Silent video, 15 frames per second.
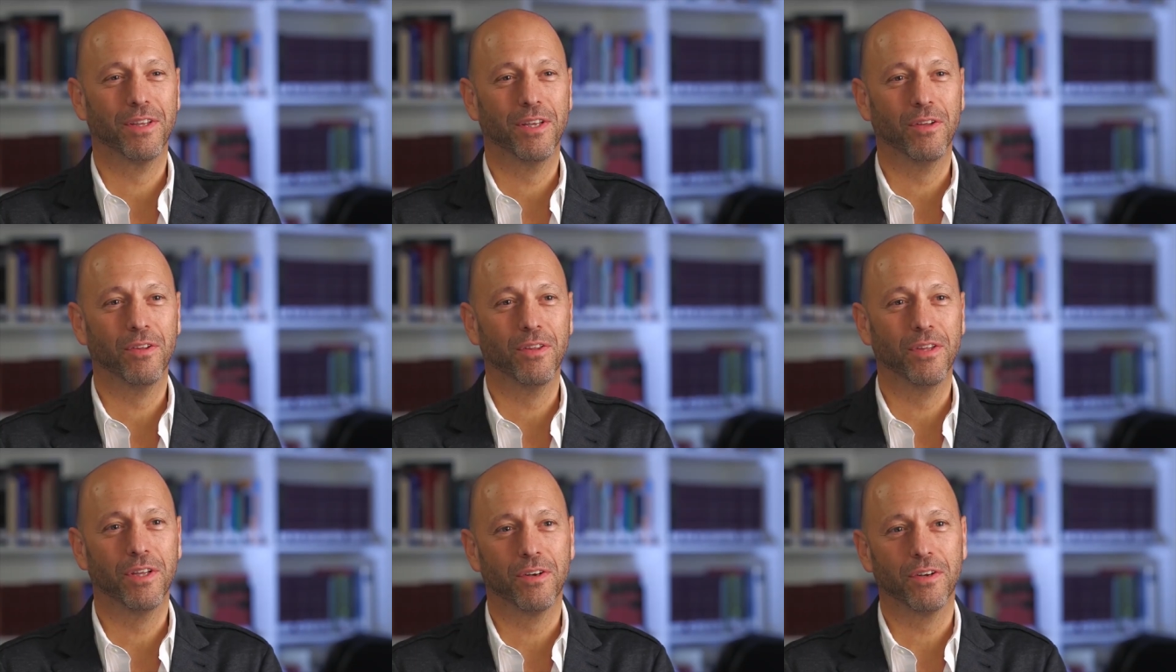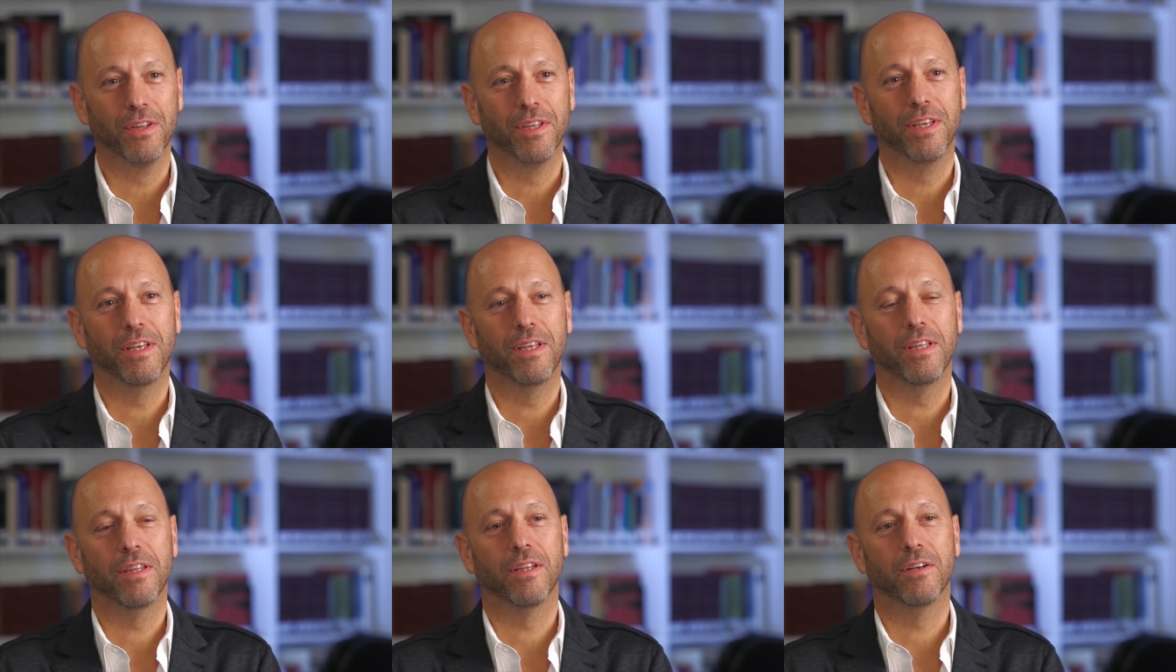you know,
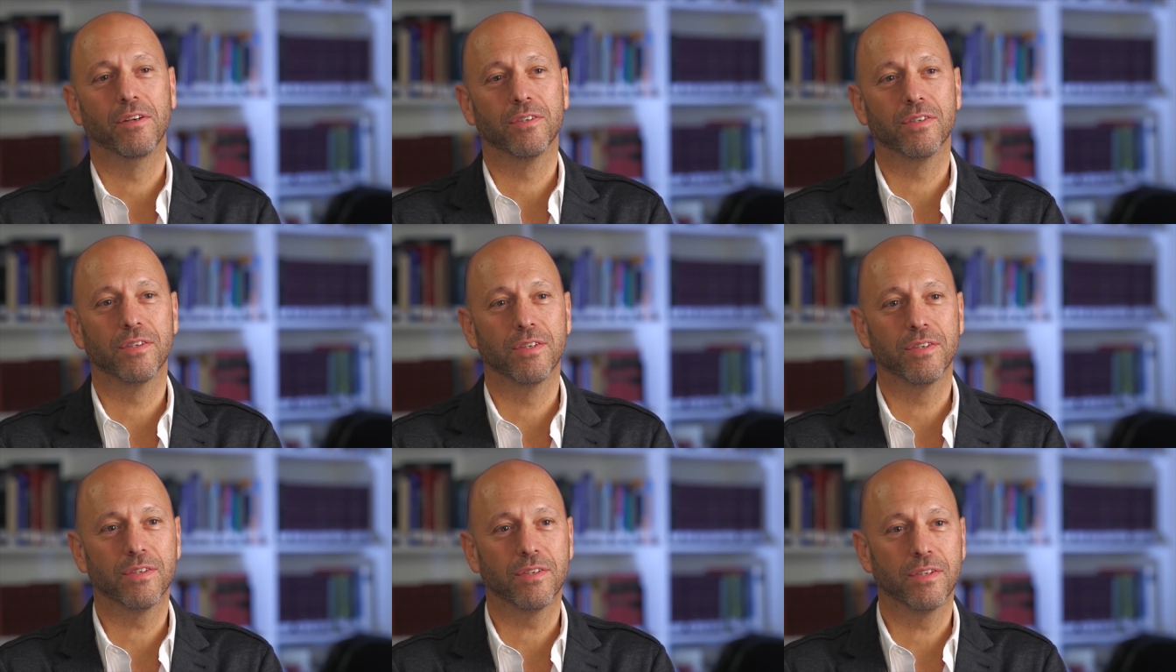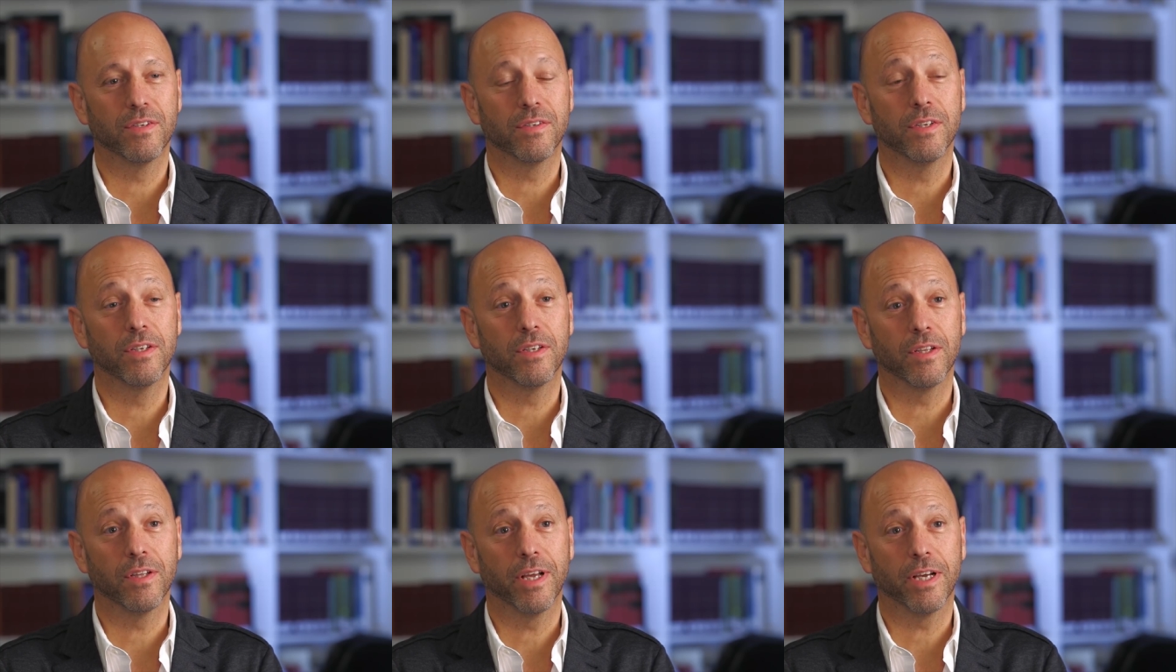literally there's this this
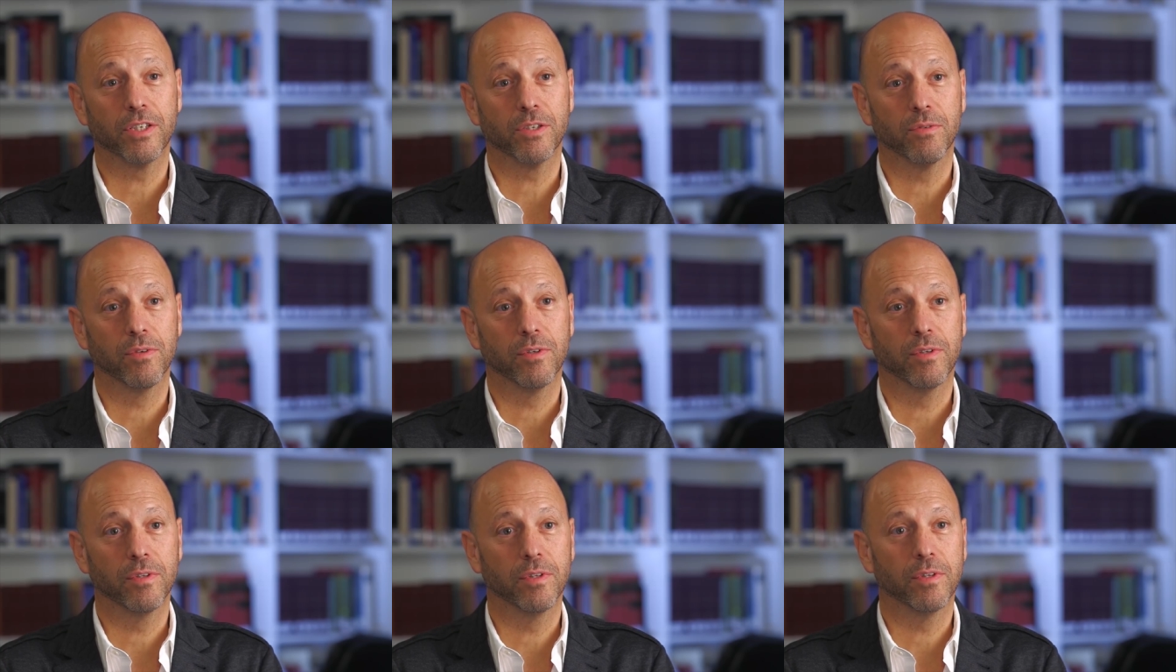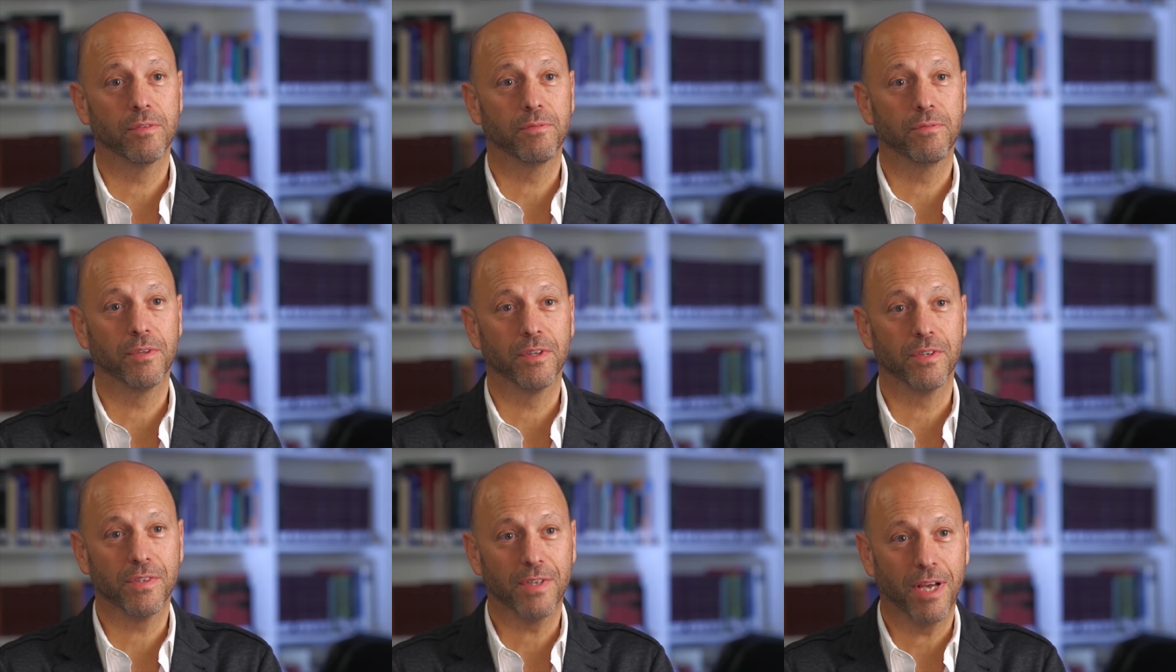intellectual,
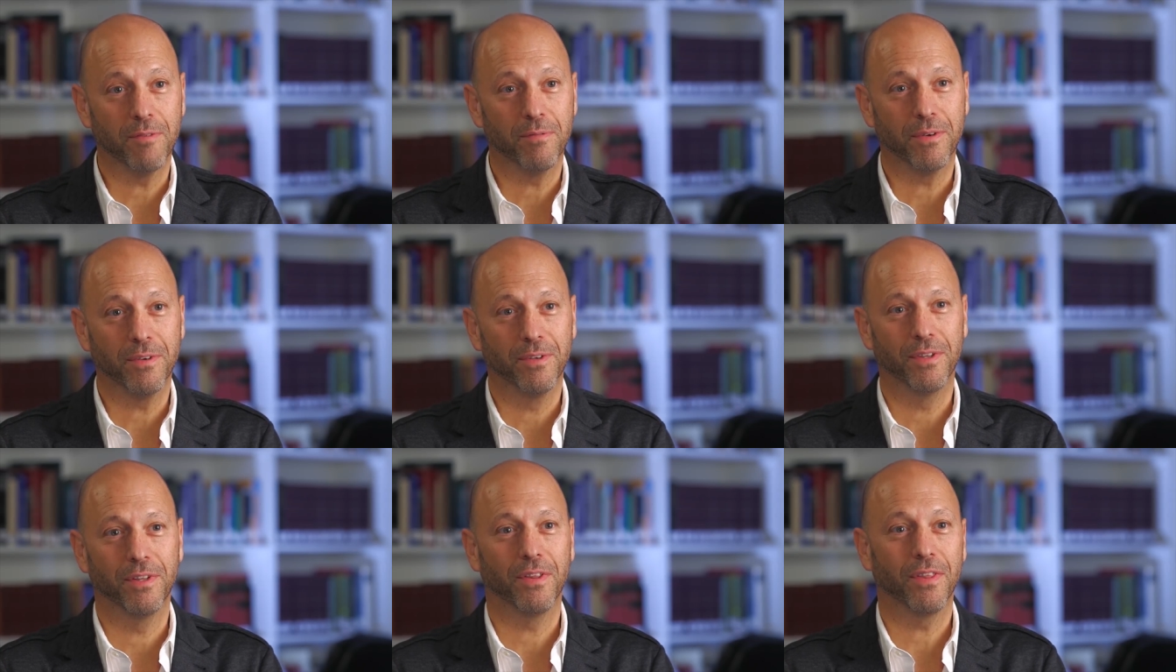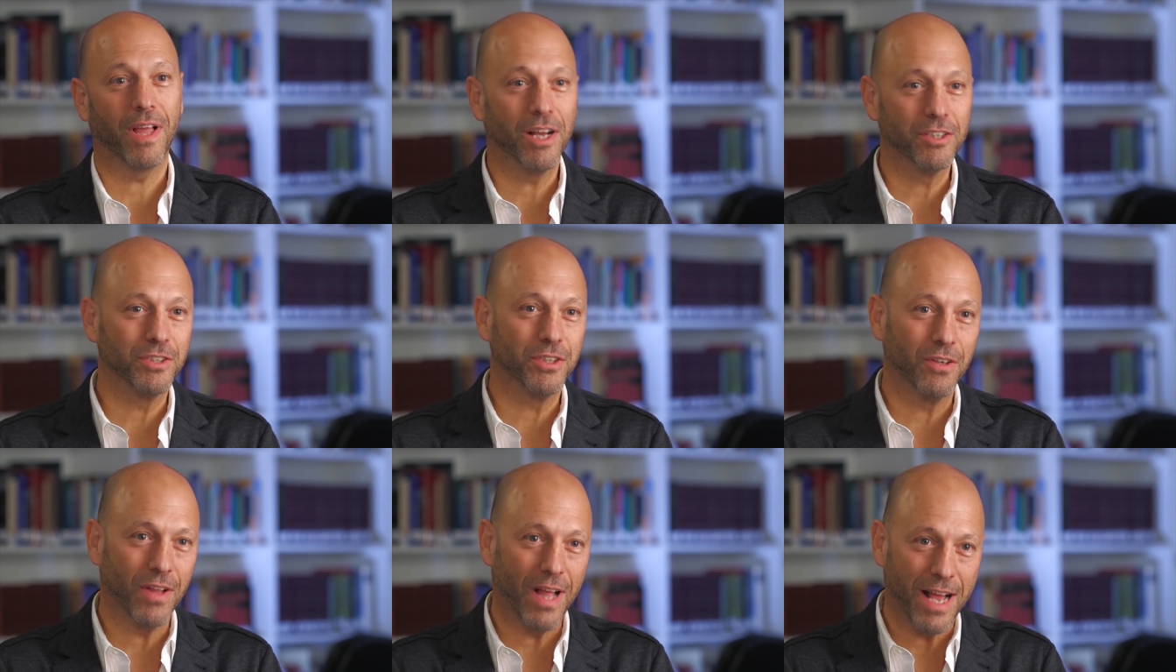philosophical, and
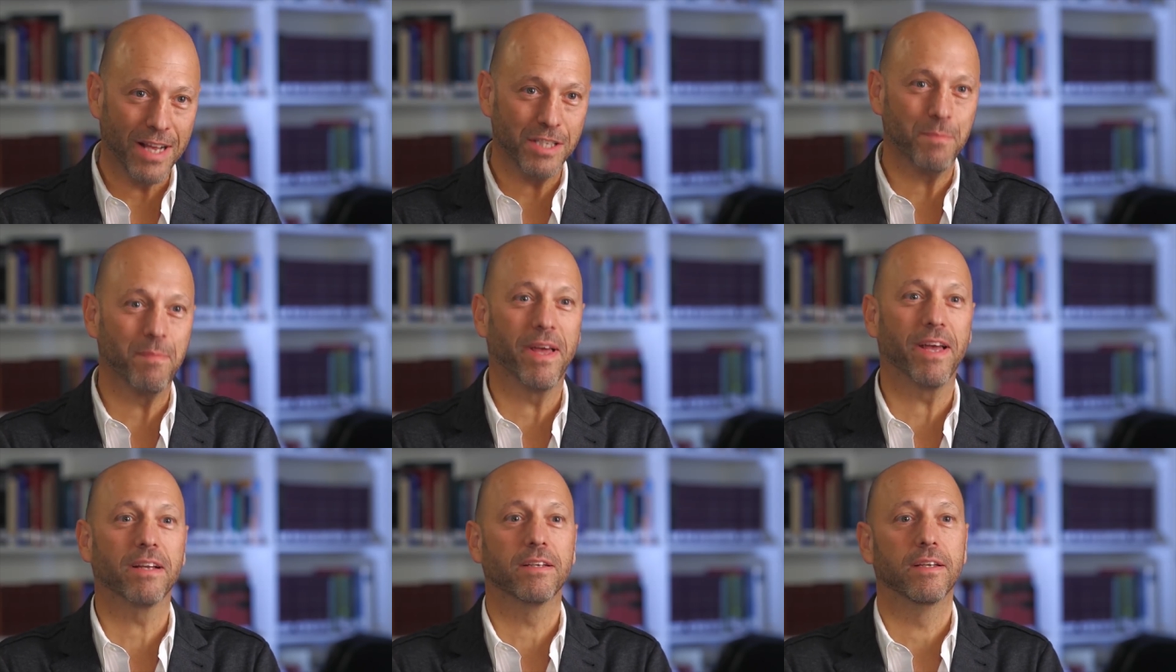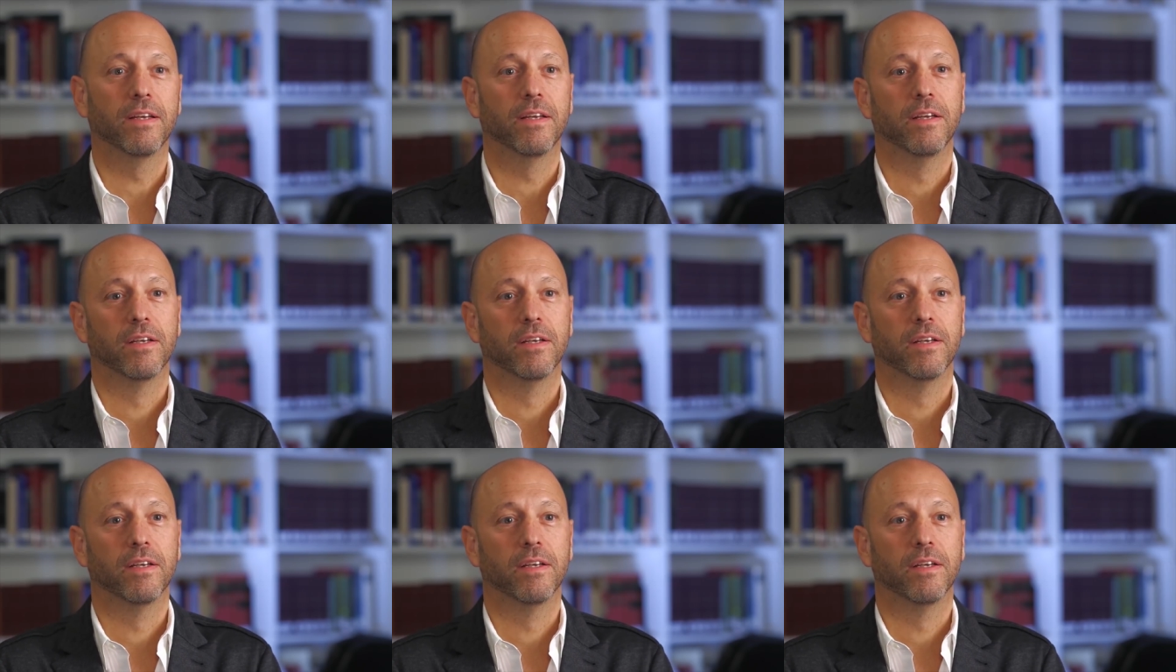logical aspect